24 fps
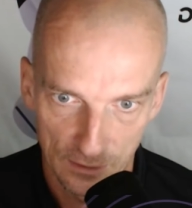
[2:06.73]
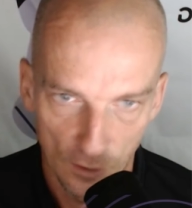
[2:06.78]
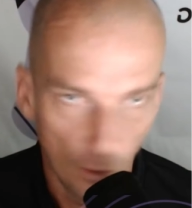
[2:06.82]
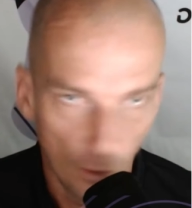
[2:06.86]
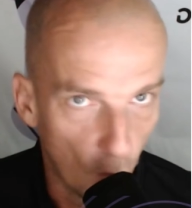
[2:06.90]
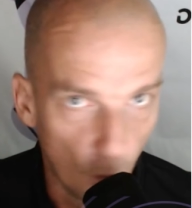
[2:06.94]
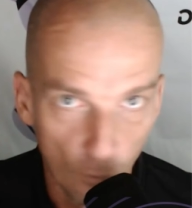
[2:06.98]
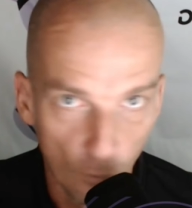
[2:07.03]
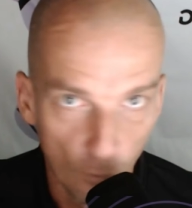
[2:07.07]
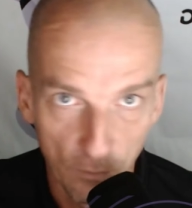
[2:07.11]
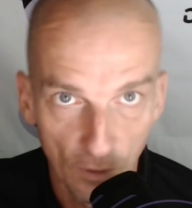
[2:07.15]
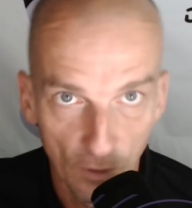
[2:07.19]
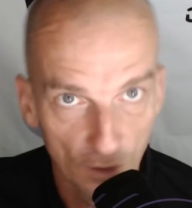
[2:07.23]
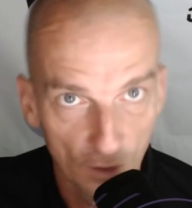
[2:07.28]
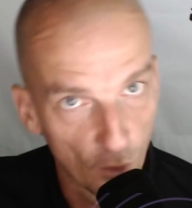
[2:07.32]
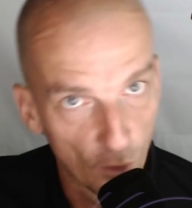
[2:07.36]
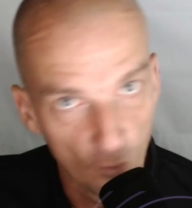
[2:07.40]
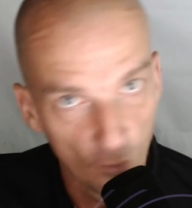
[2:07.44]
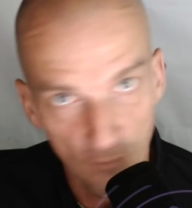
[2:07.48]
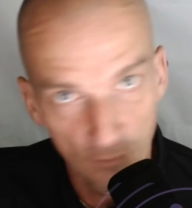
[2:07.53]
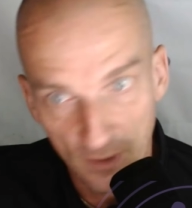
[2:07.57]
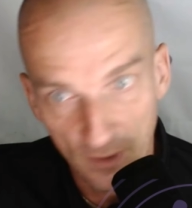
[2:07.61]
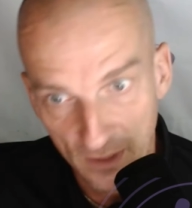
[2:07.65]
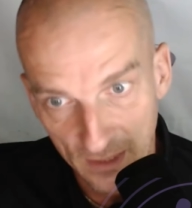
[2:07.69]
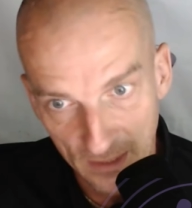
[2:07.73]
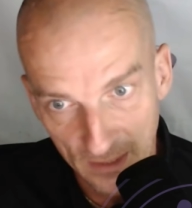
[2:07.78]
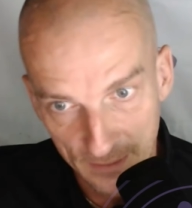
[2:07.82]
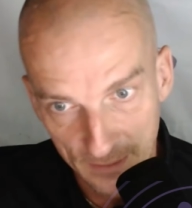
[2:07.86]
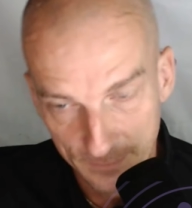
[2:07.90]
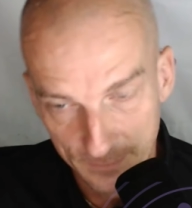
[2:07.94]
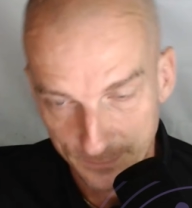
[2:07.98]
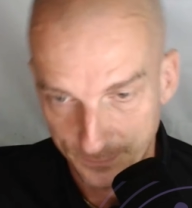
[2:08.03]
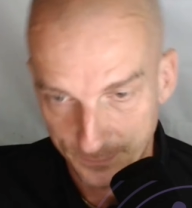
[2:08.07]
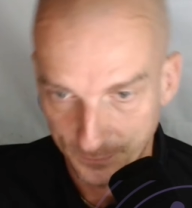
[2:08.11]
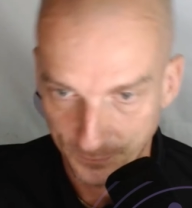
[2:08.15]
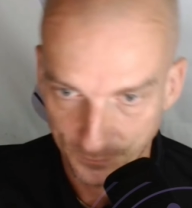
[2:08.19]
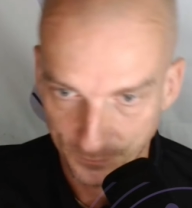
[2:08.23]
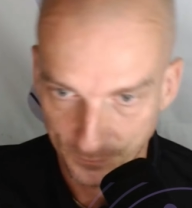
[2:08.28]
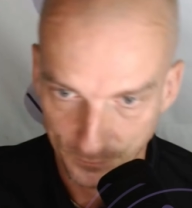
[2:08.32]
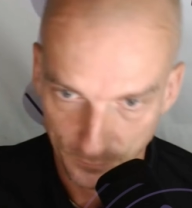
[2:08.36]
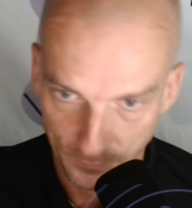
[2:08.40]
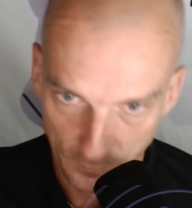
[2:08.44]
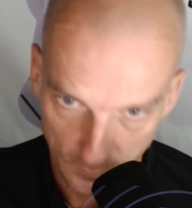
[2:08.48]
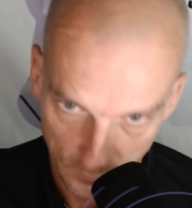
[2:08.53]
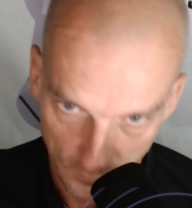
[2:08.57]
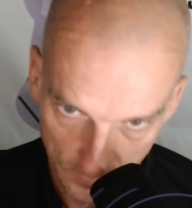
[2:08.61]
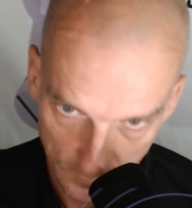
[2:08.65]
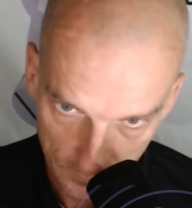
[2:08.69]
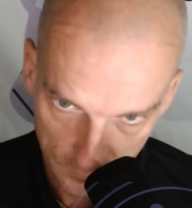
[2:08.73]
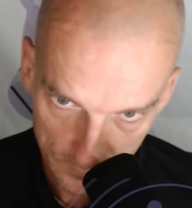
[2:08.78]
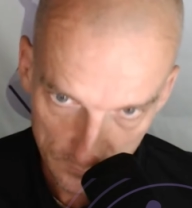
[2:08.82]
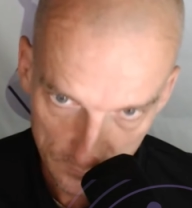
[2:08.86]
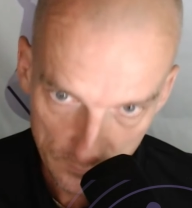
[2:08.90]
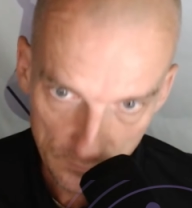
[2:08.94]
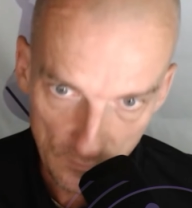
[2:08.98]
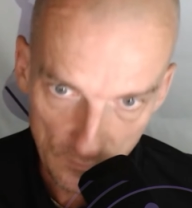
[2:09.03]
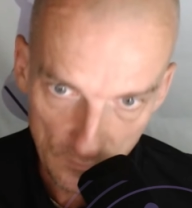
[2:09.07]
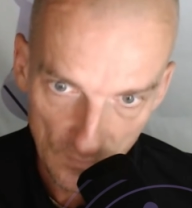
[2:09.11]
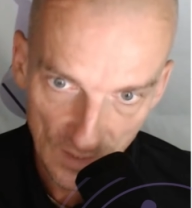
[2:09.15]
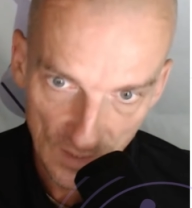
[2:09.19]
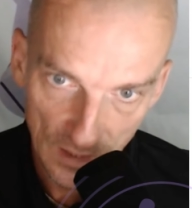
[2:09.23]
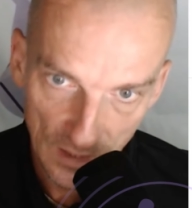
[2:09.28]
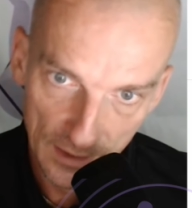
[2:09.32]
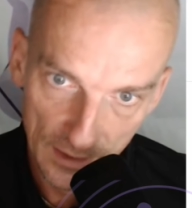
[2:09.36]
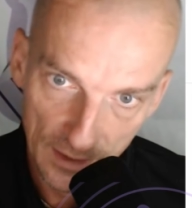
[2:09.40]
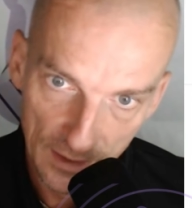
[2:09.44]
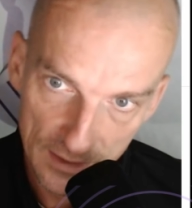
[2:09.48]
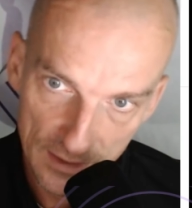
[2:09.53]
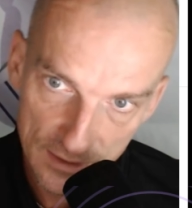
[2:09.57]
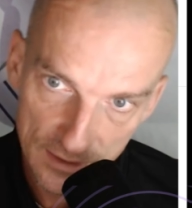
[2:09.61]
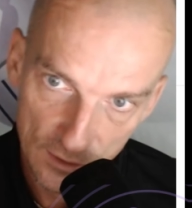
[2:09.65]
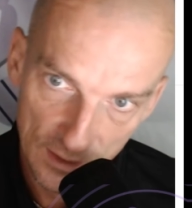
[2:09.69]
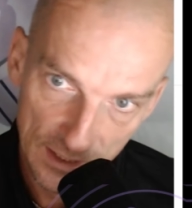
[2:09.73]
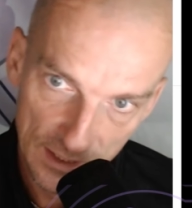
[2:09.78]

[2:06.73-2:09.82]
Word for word: over and over again. And as you